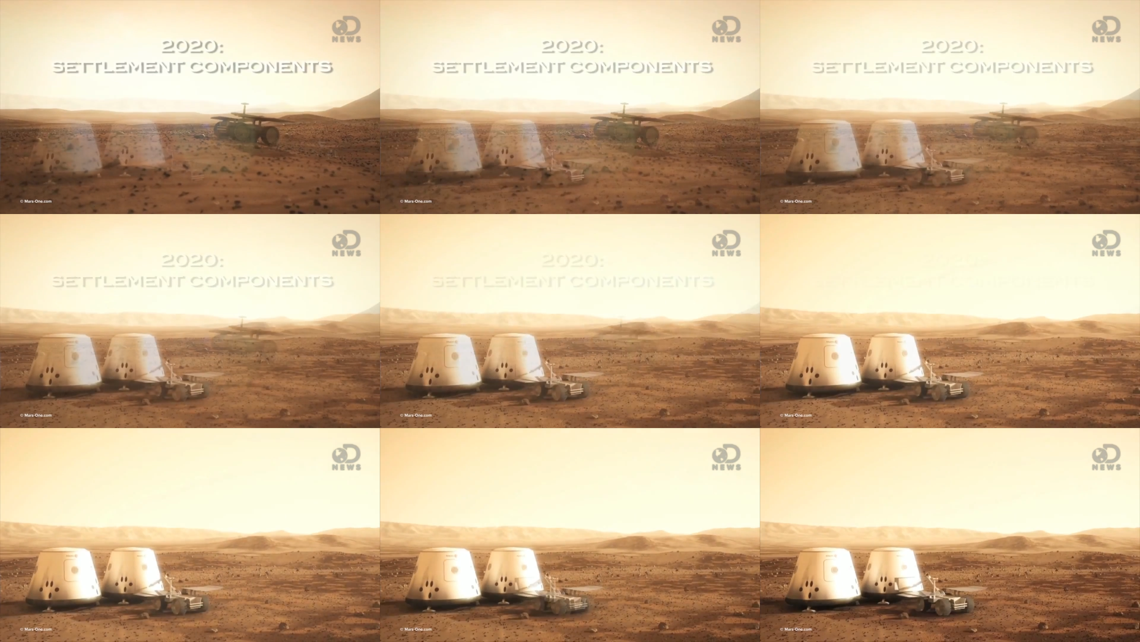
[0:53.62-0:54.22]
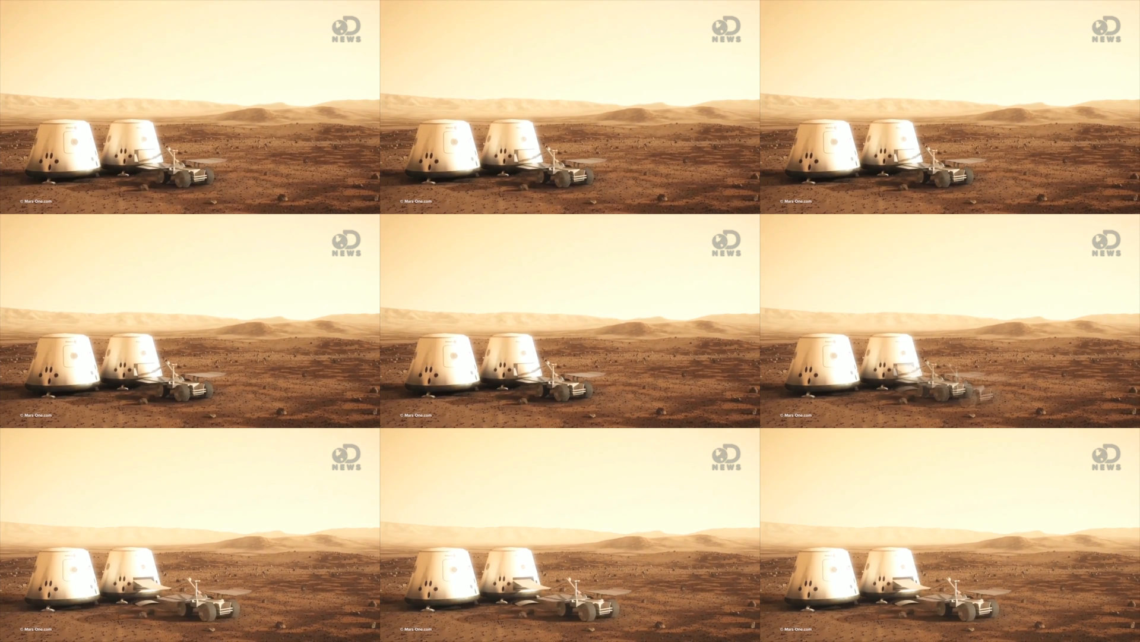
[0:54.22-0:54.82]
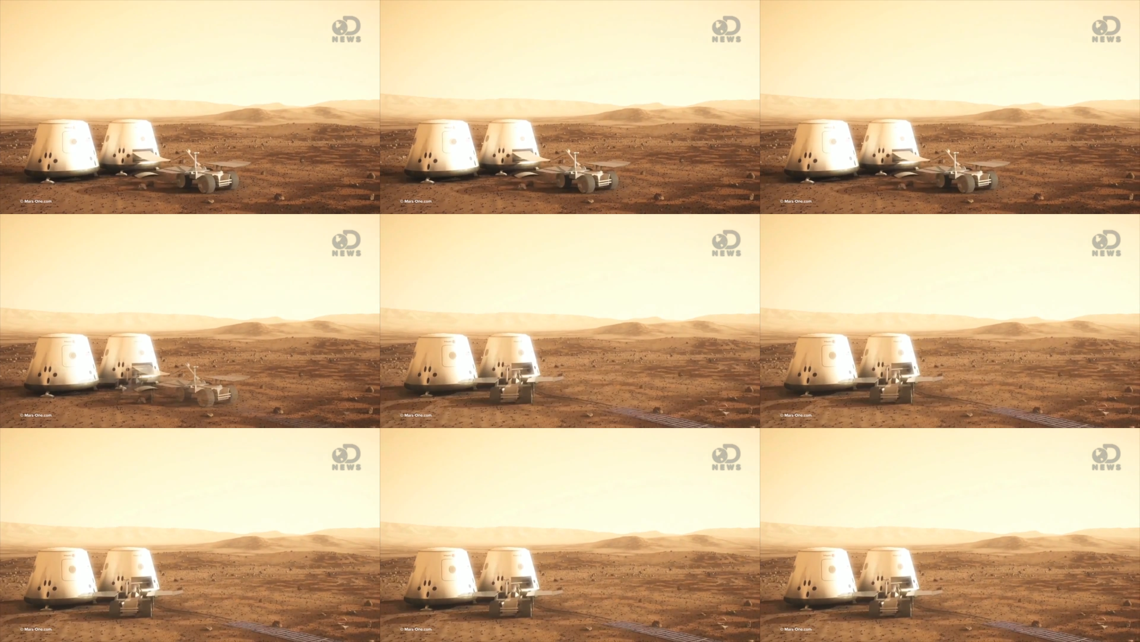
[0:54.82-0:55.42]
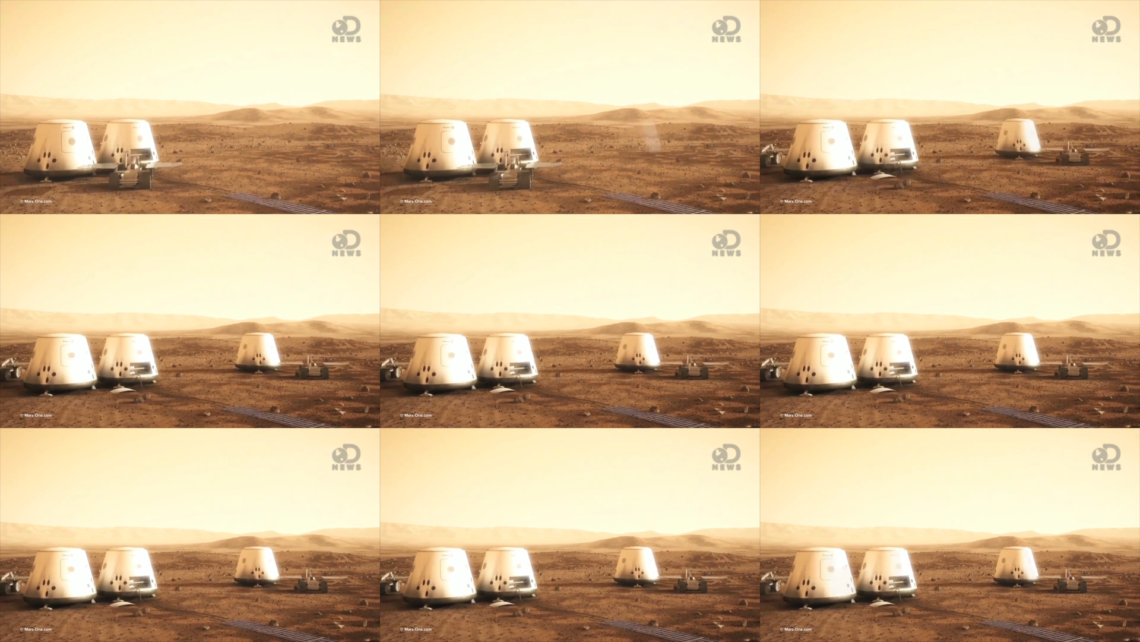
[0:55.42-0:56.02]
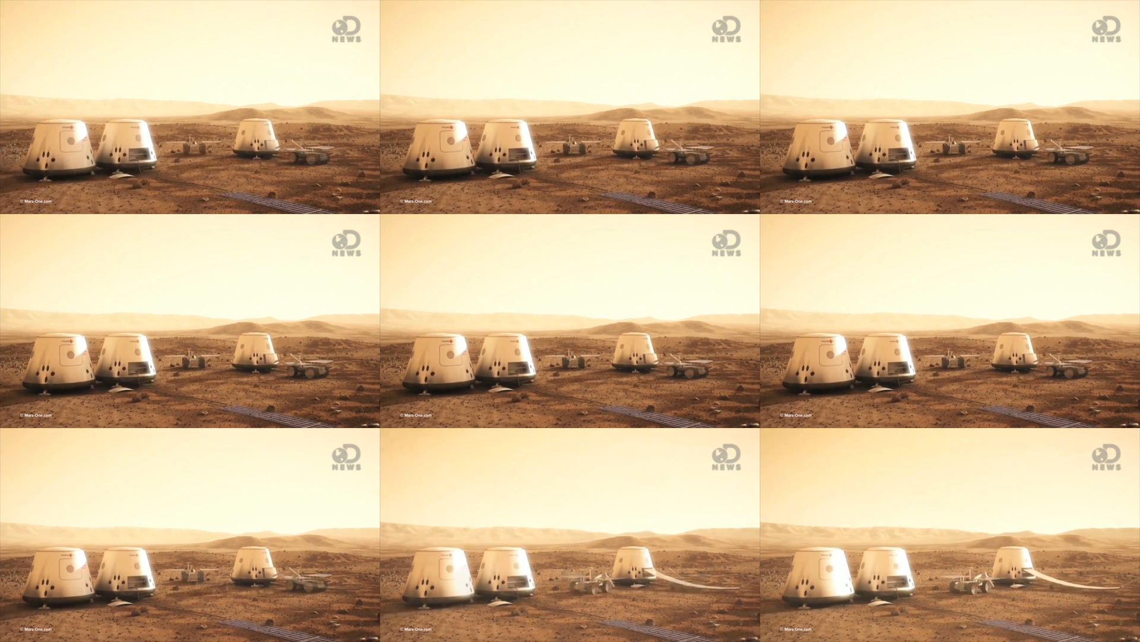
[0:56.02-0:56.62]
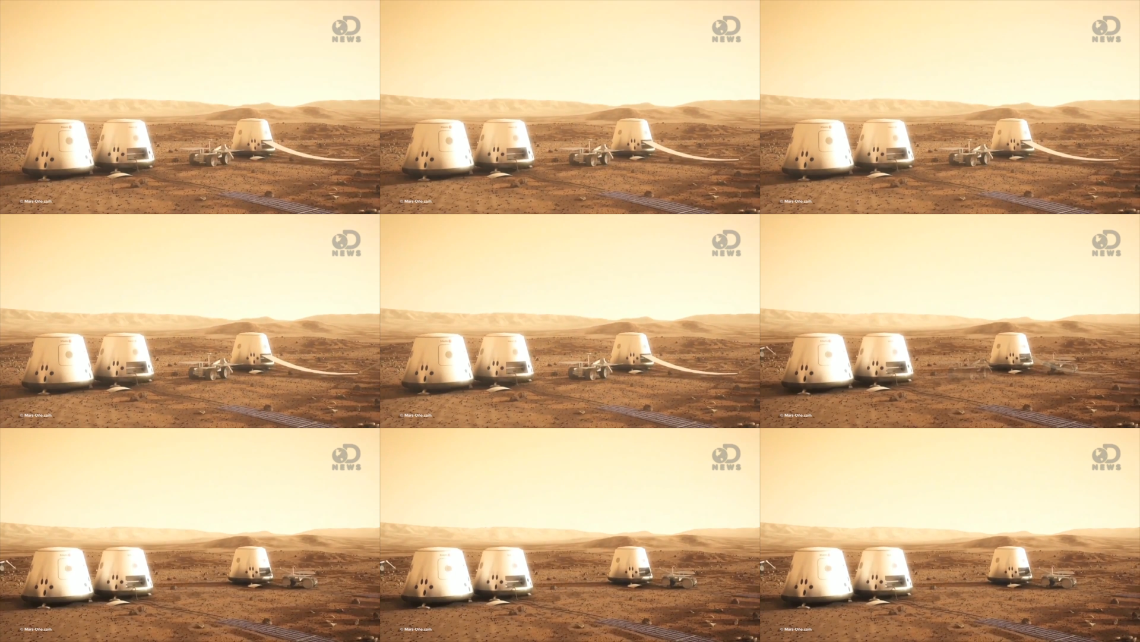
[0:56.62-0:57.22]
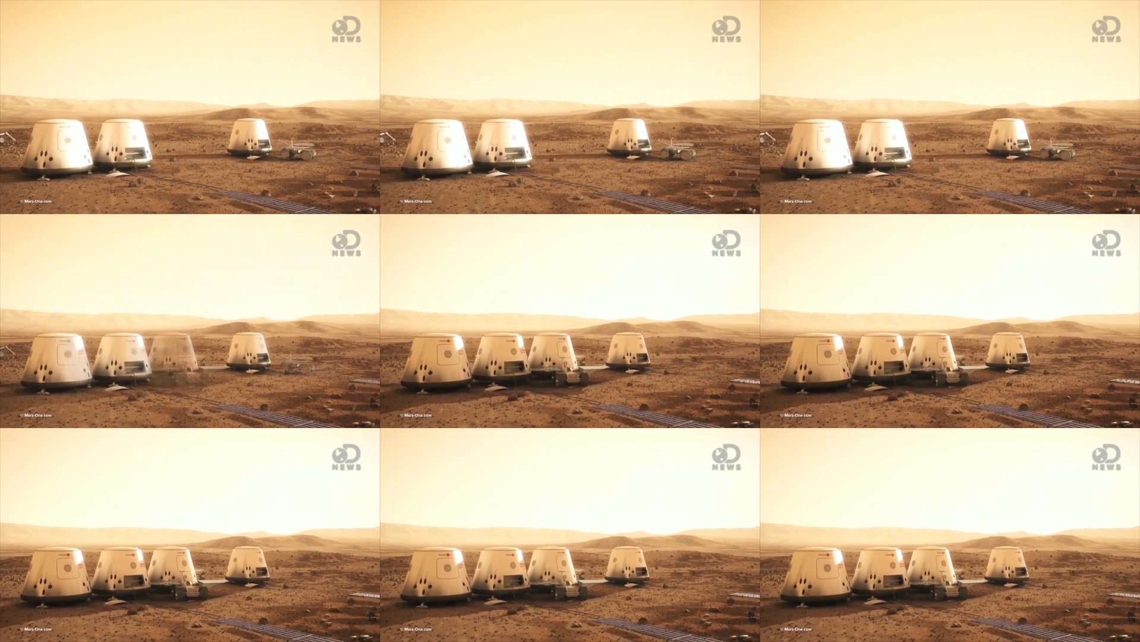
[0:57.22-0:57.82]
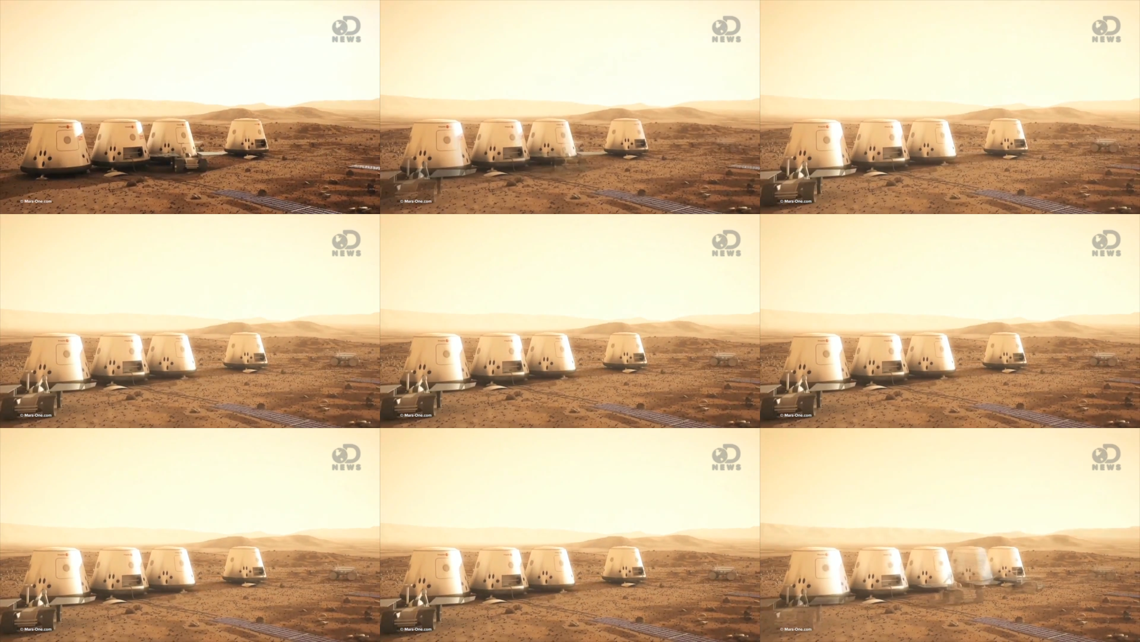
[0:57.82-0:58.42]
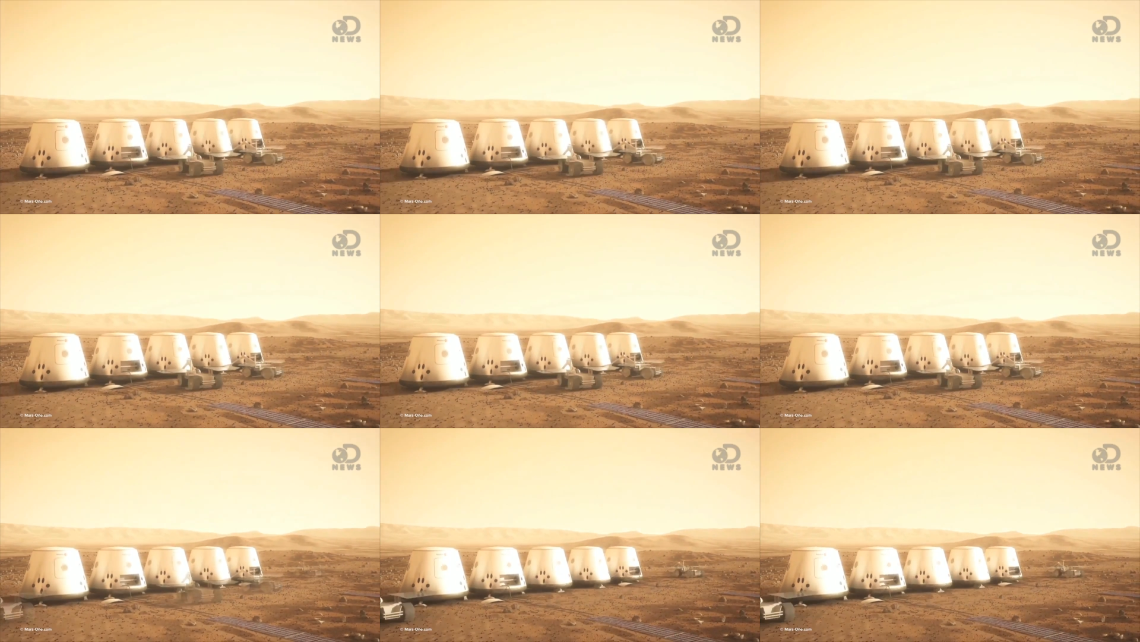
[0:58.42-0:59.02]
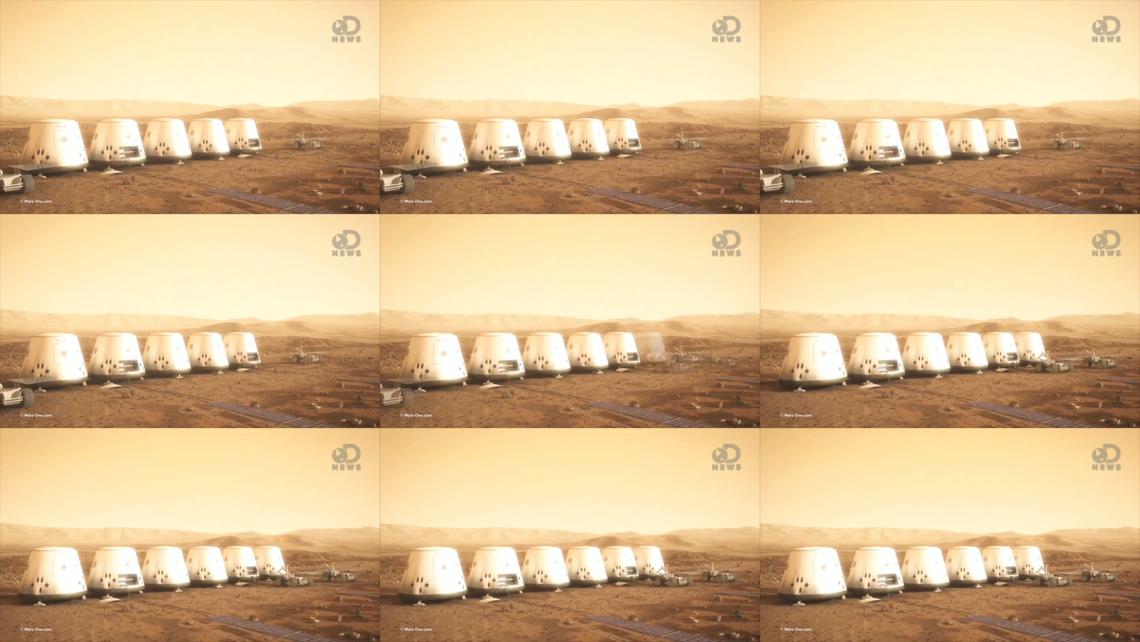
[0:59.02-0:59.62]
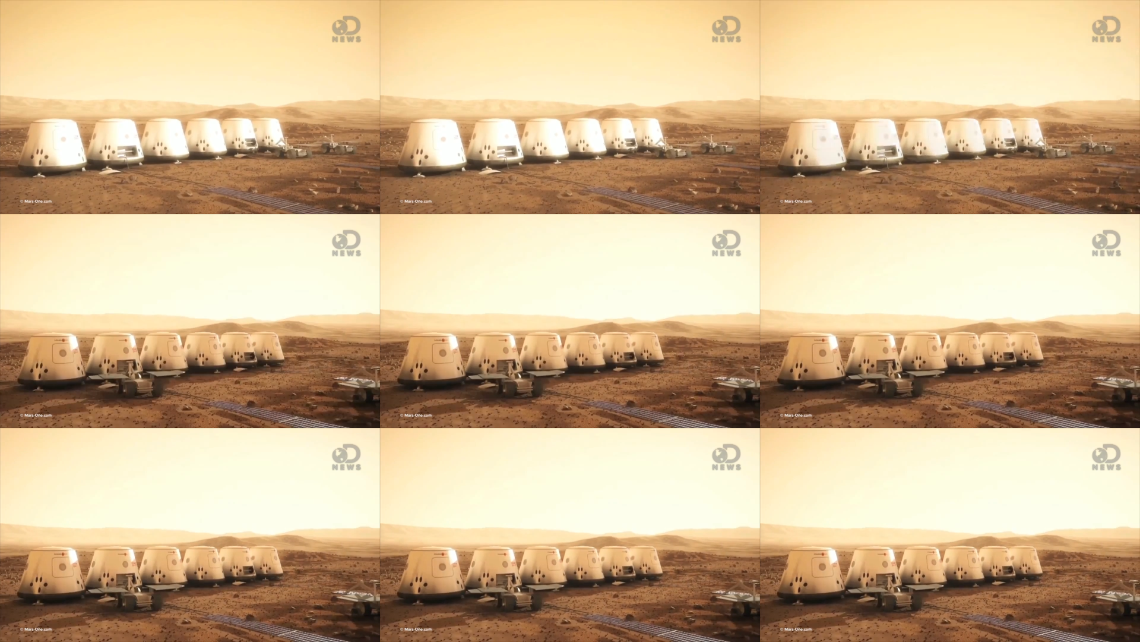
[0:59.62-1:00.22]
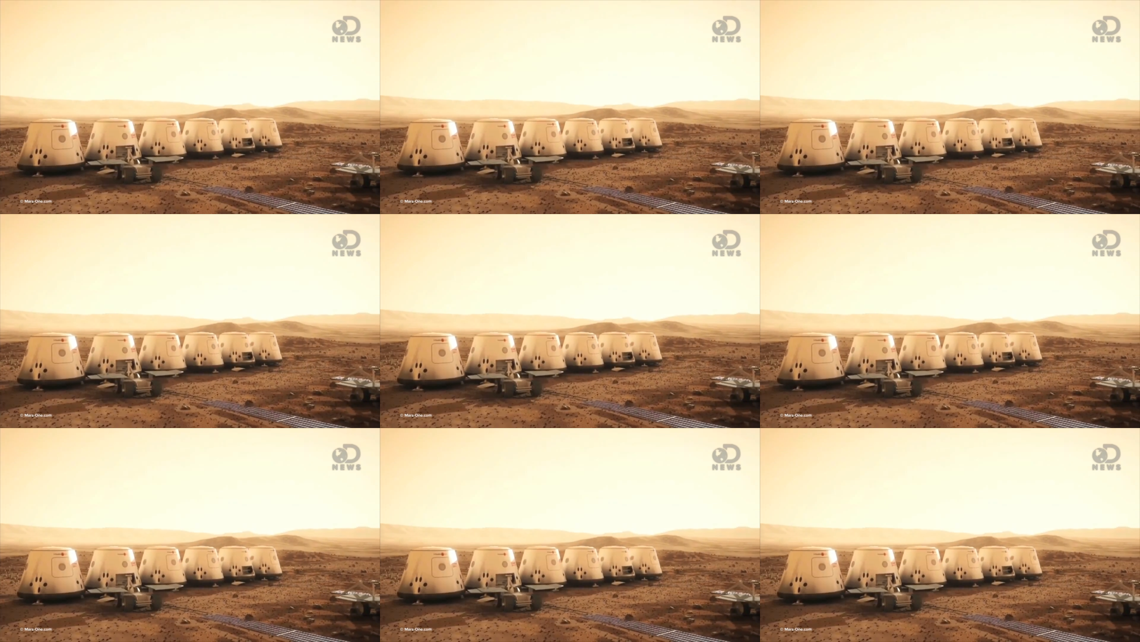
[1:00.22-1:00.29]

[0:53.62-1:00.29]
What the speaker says: [unreadable: no face in view]